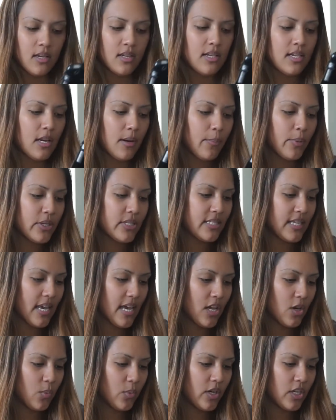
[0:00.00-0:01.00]
Number
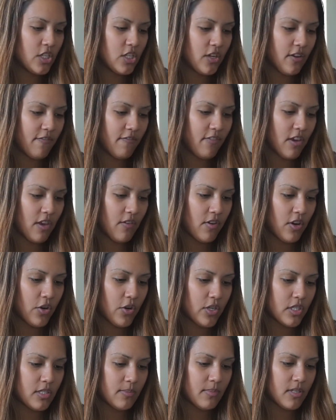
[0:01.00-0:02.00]
10, what is your favorite
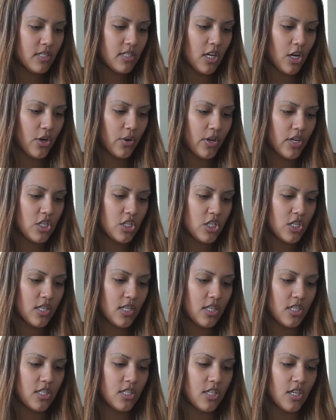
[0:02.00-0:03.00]
Christmas decoration
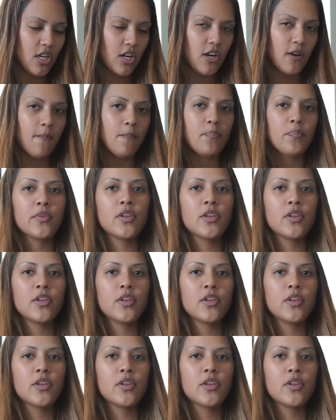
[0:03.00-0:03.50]
this year?